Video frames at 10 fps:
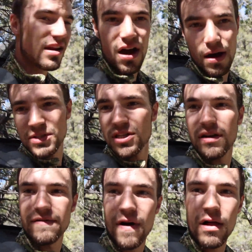you know, I'm just
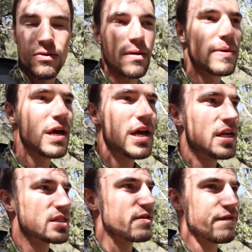gonna follow them.
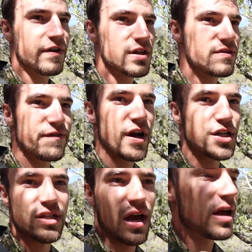It's the first fresh
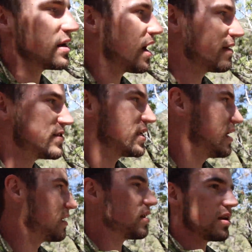sign I've
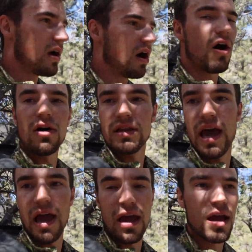seen all
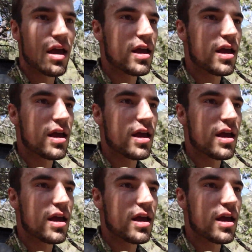day.